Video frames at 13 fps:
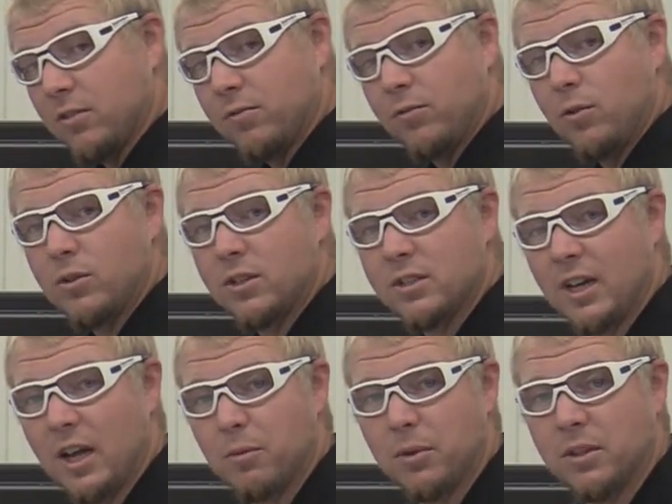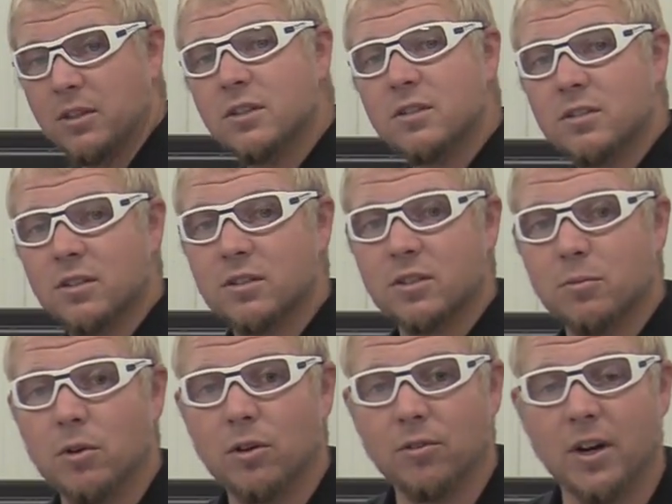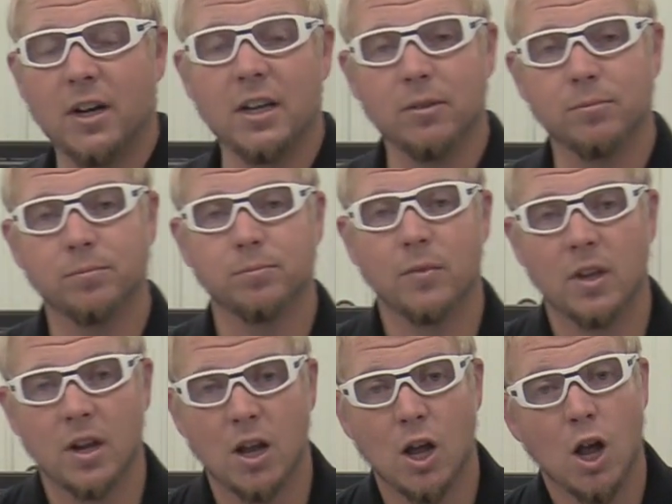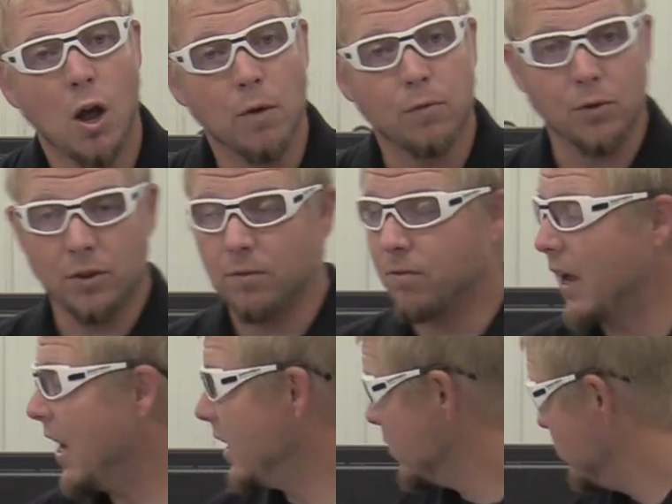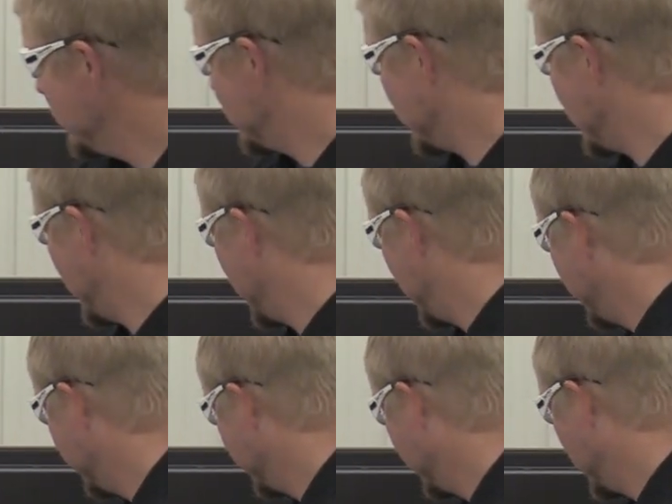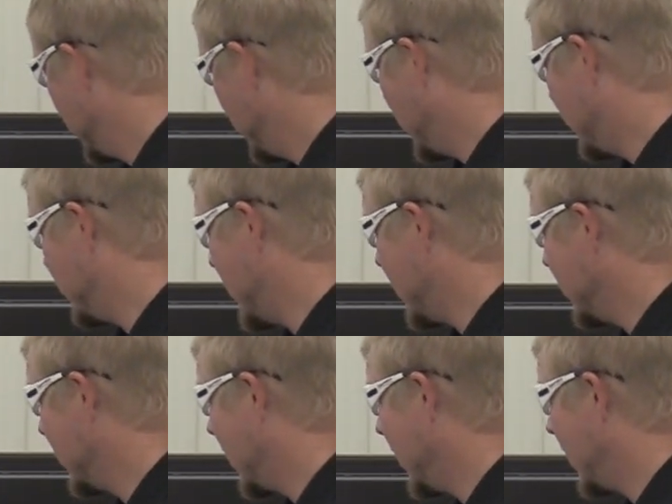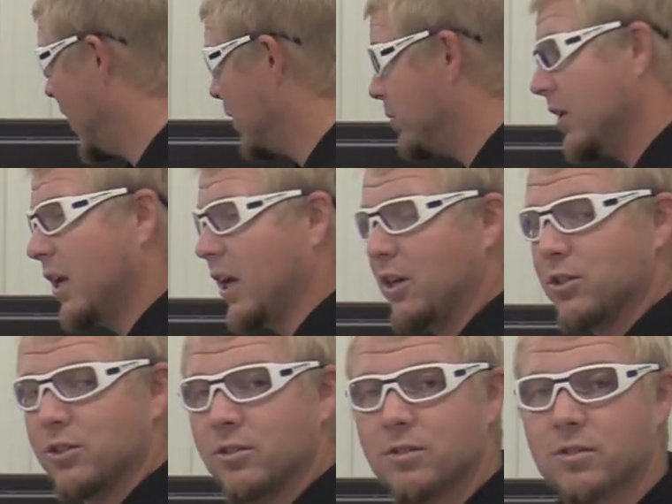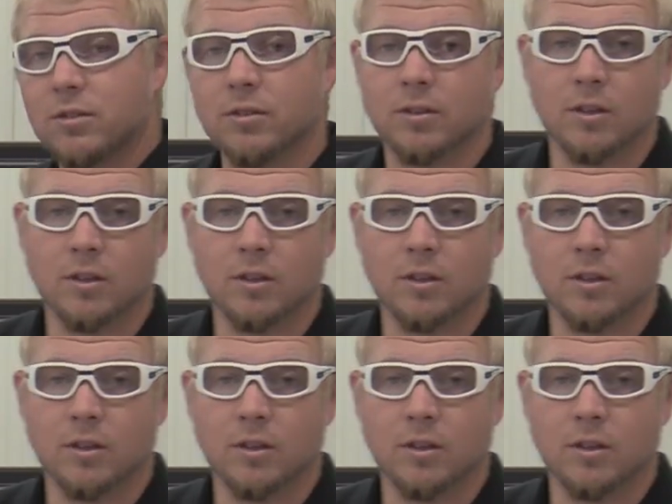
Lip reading: the focus gap on this system already. For the vast majority of metal cutting applications,